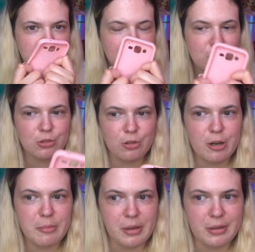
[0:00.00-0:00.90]

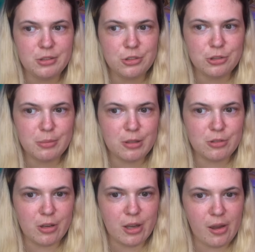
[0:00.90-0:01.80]
describe it, it just smells
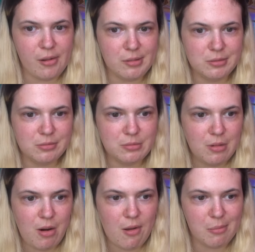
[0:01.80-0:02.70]
like
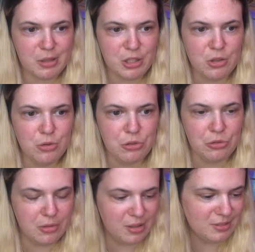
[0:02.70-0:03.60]
my youth.
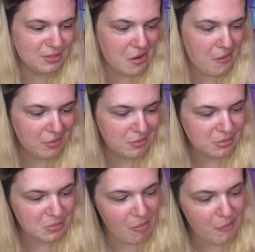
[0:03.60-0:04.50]

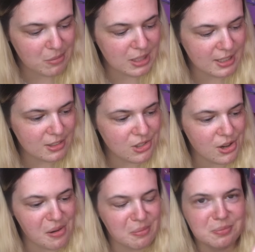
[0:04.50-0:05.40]
And
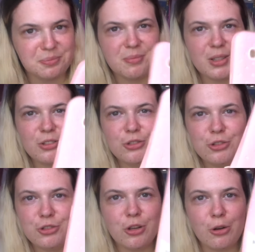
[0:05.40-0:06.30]
it's
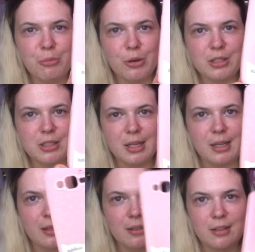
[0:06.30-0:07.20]
just so
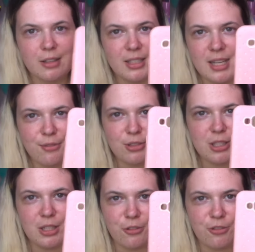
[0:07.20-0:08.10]
pretty. I'd never
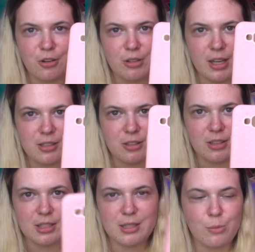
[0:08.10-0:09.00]
seen a phone case like
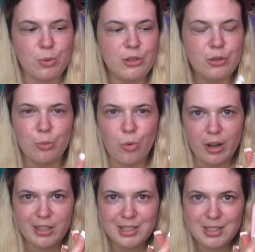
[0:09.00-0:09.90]
this, and with the
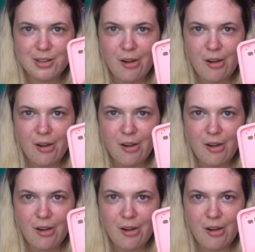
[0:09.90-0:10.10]
white,